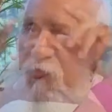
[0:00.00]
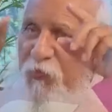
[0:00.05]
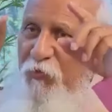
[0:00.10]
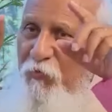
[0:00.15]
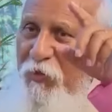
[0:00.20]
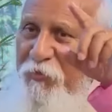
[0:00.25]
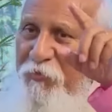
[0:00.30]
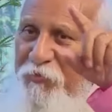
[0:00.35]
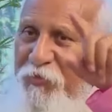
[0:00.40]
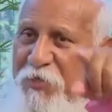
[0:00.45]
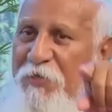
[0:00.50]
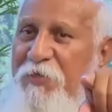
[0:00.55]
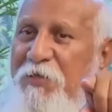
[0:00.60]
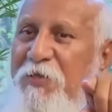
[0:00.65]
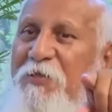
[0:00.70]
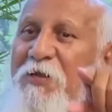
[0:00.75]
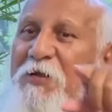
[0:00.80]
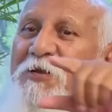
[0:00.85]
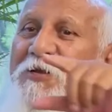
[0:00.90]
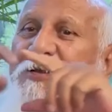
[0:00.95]
you are
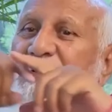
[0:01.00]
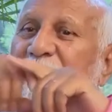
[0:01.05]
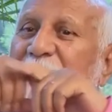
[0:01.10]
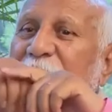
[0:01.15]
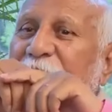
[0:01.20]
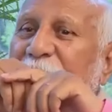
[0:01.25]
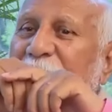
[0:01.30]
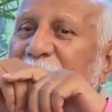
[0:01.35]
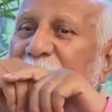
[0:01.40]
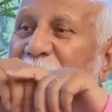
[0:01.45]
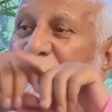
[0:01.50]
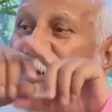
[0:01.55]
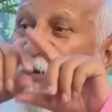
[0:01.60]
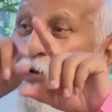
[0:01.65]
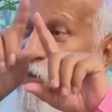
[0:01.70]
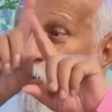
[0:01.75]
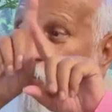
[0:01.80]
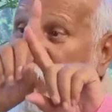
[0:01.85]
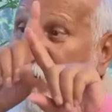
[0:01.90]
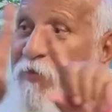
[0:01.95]
thinking that it is difficult, but
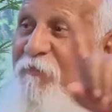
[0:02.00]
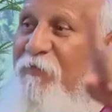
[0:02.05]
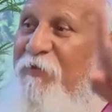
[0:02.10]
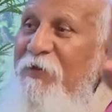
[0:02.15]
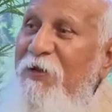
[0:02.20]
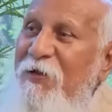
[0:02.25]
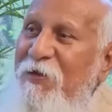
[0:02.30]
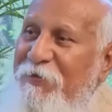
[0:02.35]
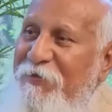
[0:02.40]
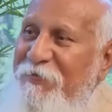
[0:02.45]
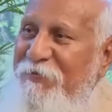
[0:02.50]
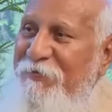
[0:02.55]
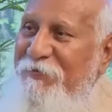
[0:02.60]
it is not difficult.